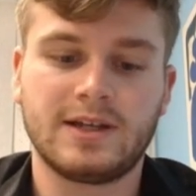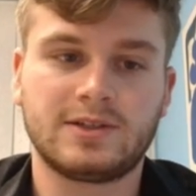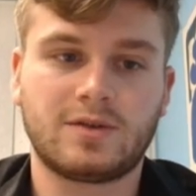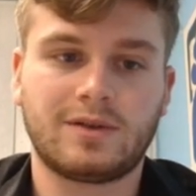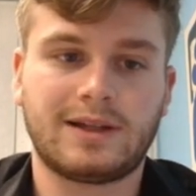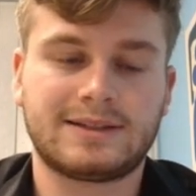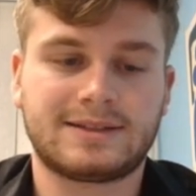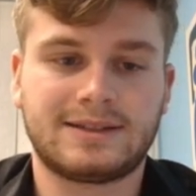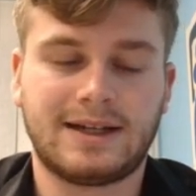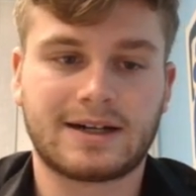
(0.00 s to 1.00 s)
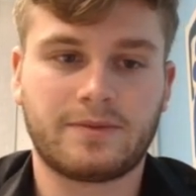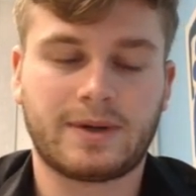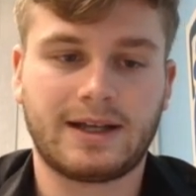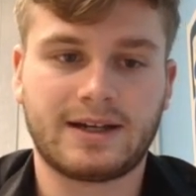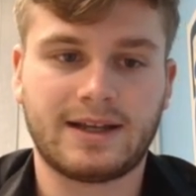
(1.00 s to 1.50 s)
So let's start
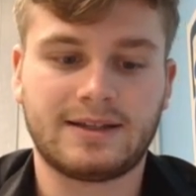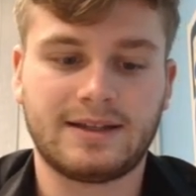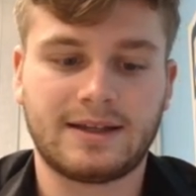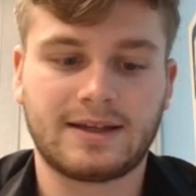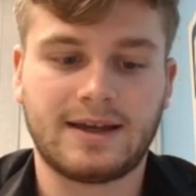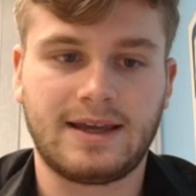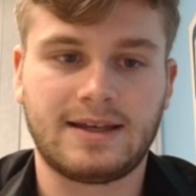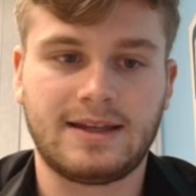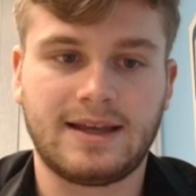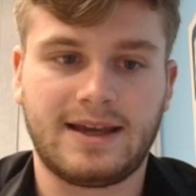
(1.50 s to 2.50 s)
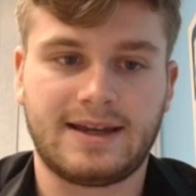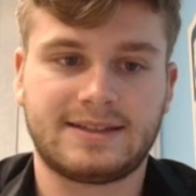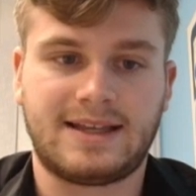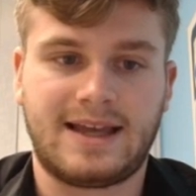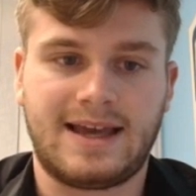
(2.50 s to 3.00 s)
by creating
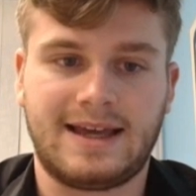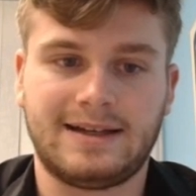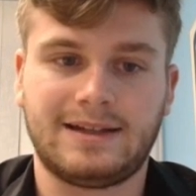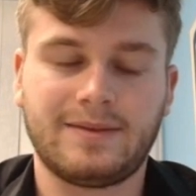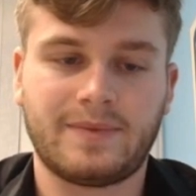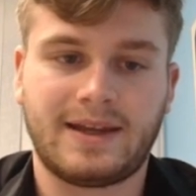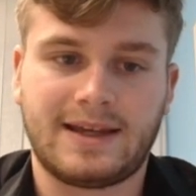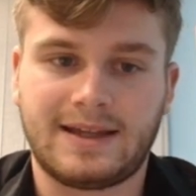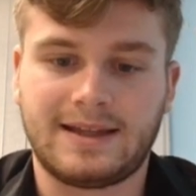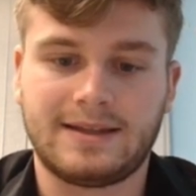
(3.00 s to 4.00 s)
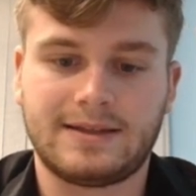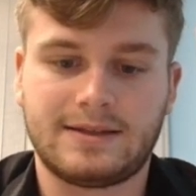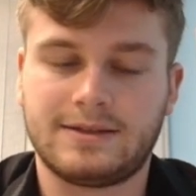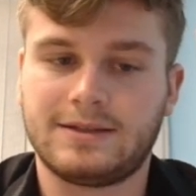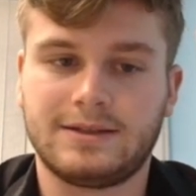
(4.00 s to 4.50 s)
ADX handle, and
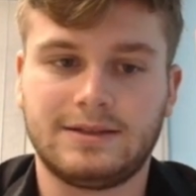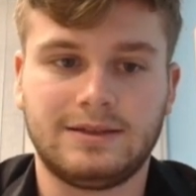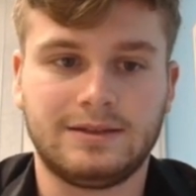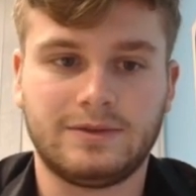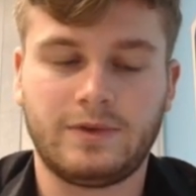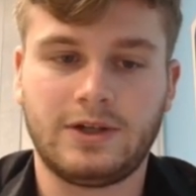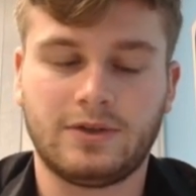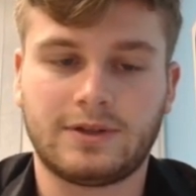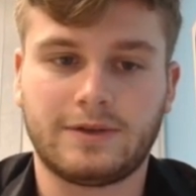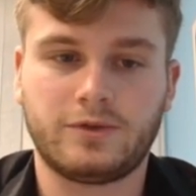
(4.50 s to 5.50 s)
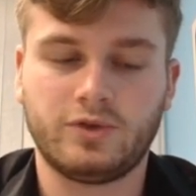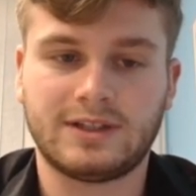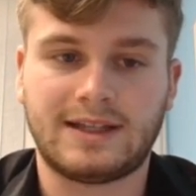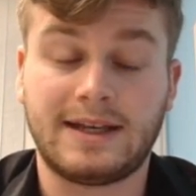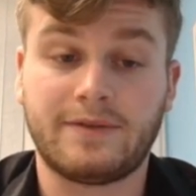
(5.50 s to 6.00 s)
we don't have to
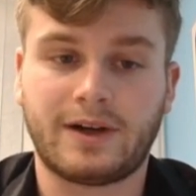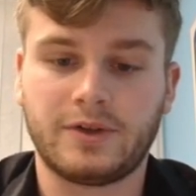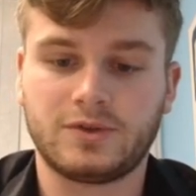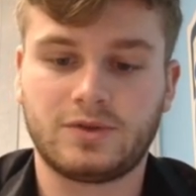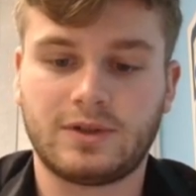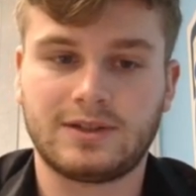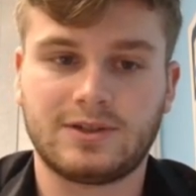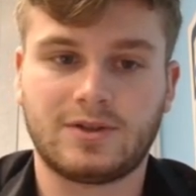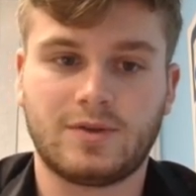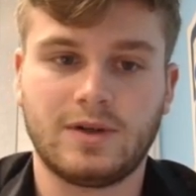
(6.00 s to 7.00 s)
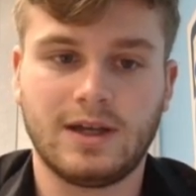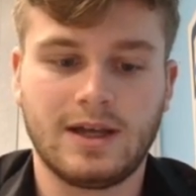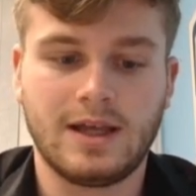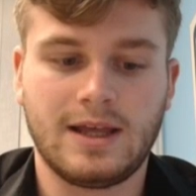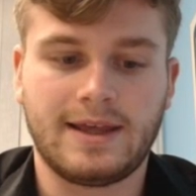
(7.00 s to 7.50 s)
set any values to it. So
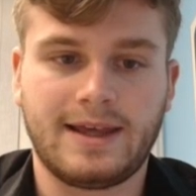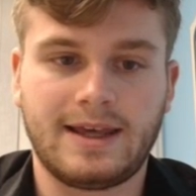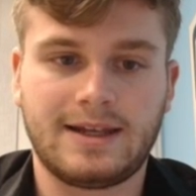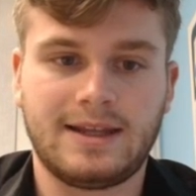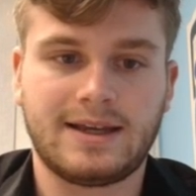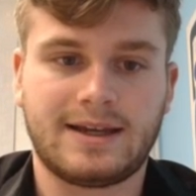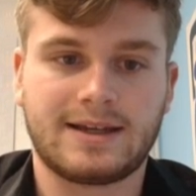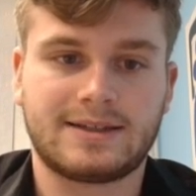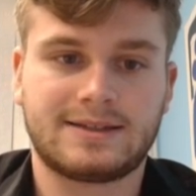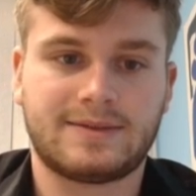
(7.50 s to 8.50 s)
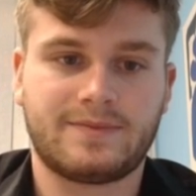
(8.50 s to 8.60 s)
ADX